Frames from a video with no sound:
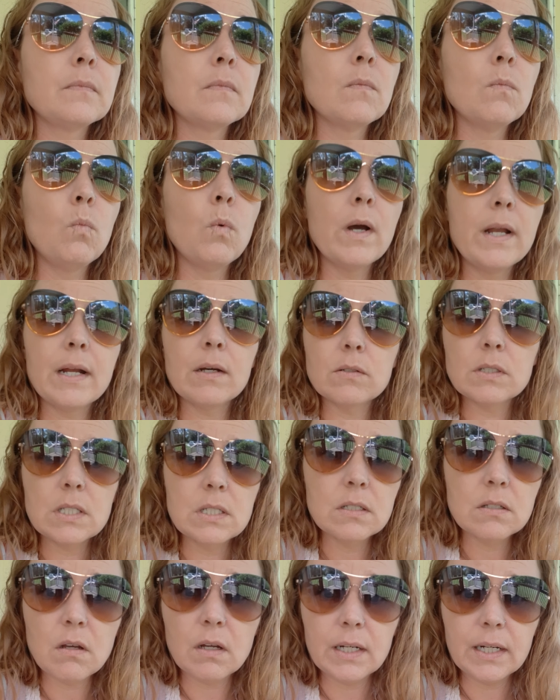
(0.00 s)
What else
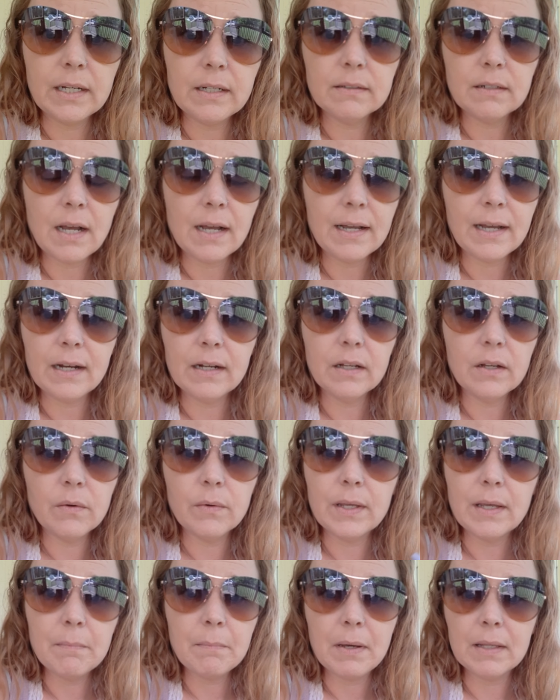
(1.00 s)
is on it? I gotta go
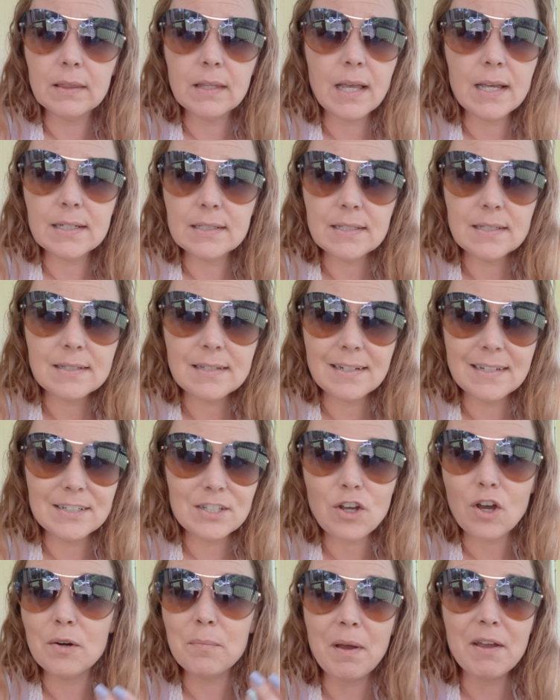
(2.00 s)
get my list.
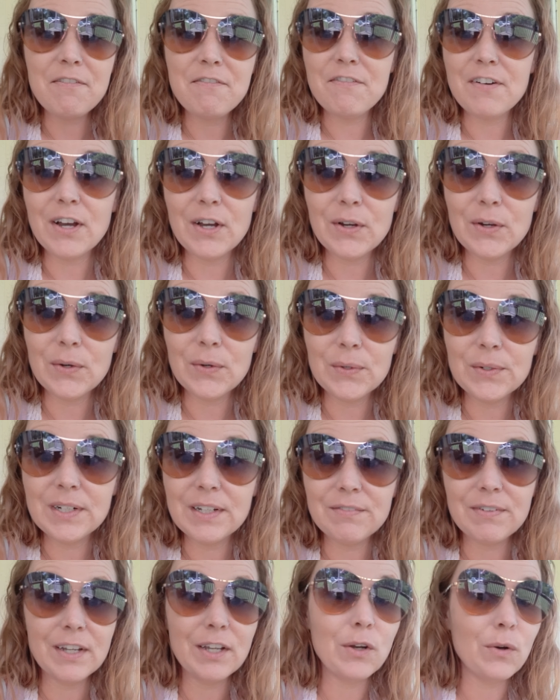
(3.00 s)
It's on my phone.
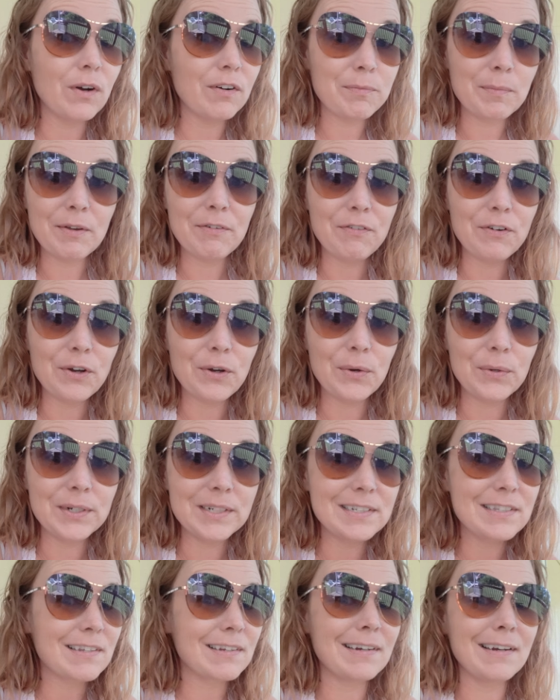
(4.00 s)
If I go off my phone,
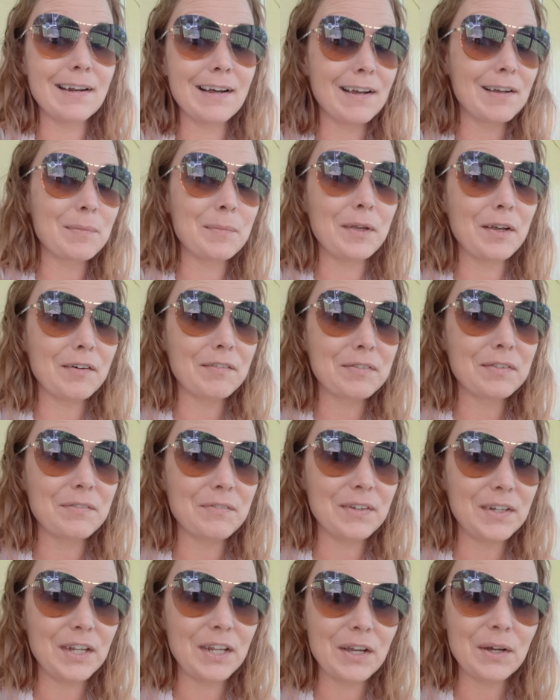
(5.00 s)
it's gonna knock me off the
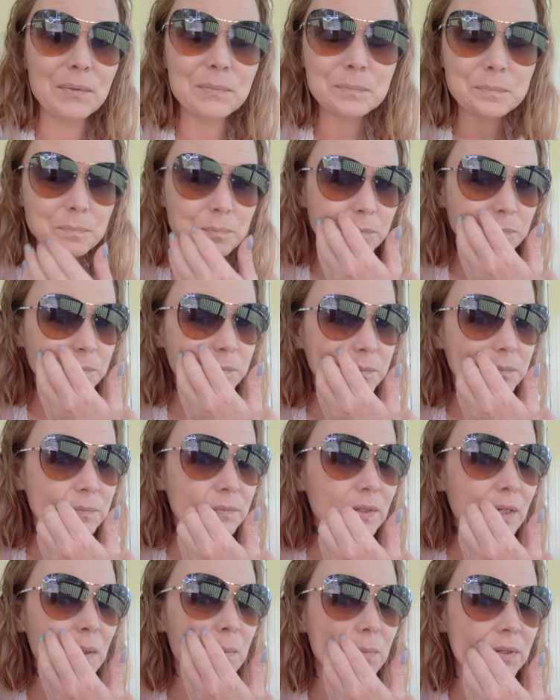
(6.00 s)
video.
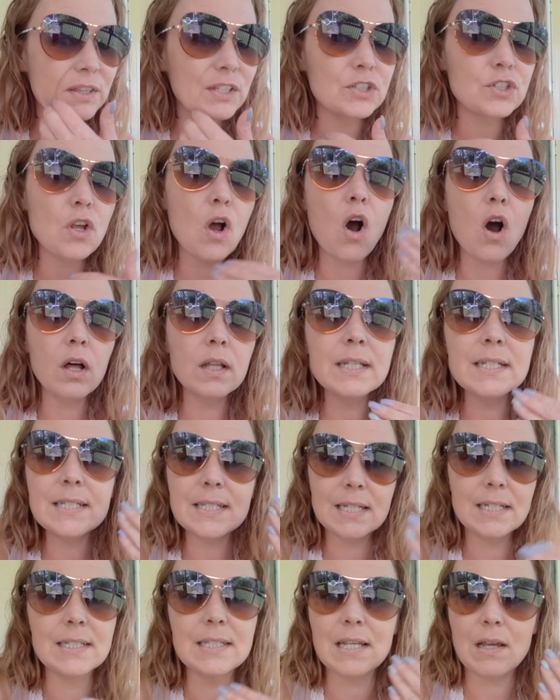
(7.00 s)
But there's all these
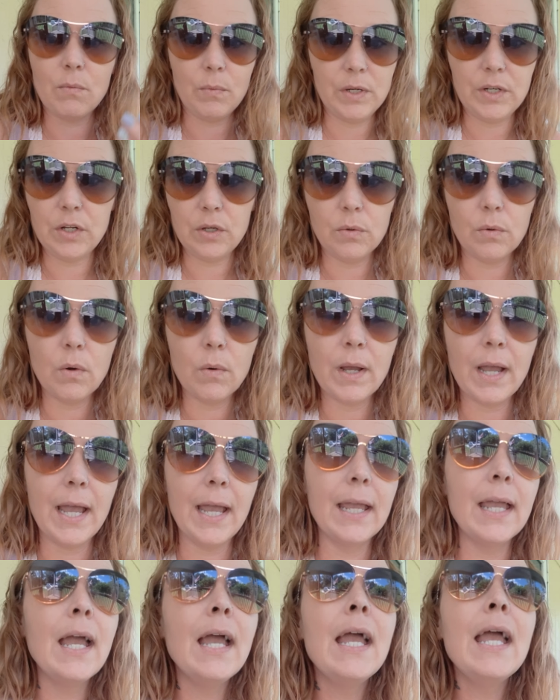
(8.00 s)
things that we do,
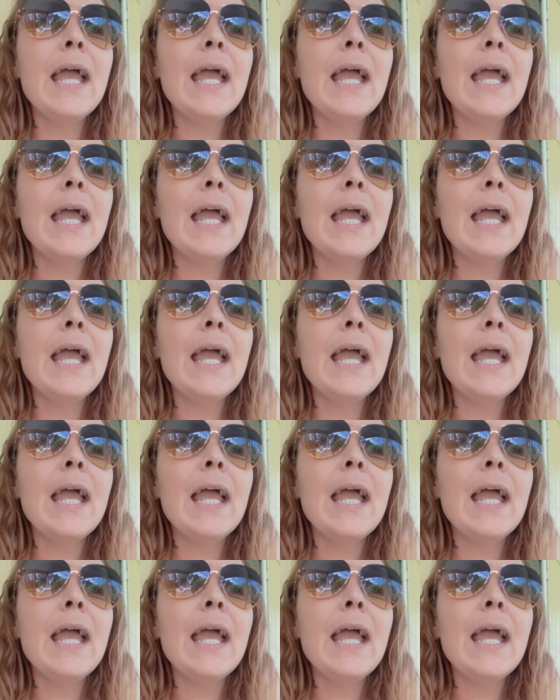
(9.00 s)
okay?